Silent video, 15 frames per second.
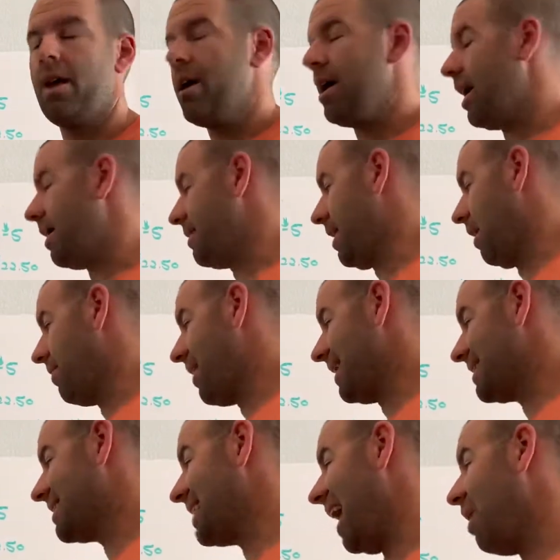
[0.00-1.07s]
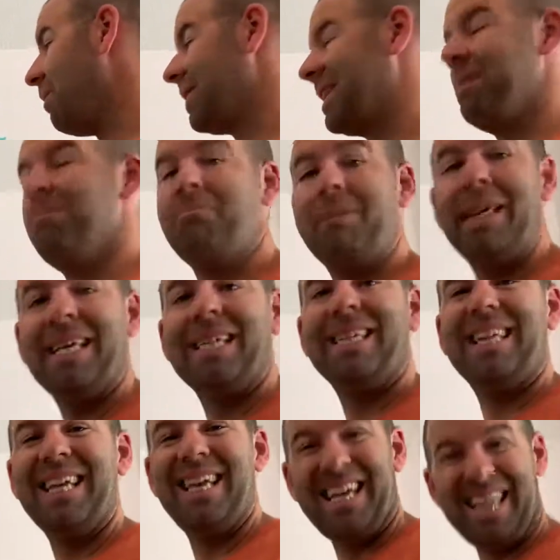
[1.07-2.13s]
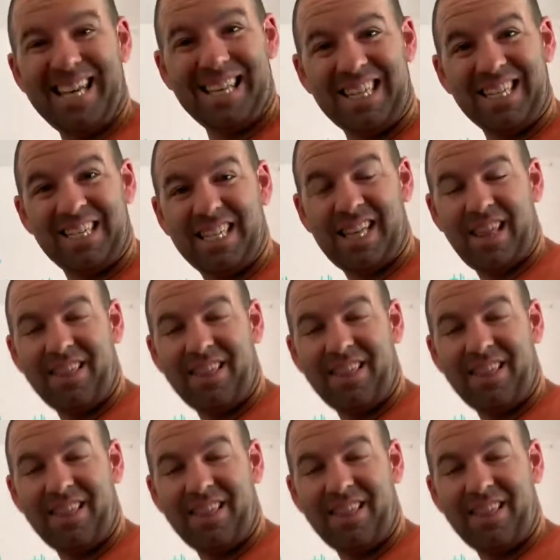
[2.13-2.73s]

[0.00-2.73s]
Now, that's not what the mean is.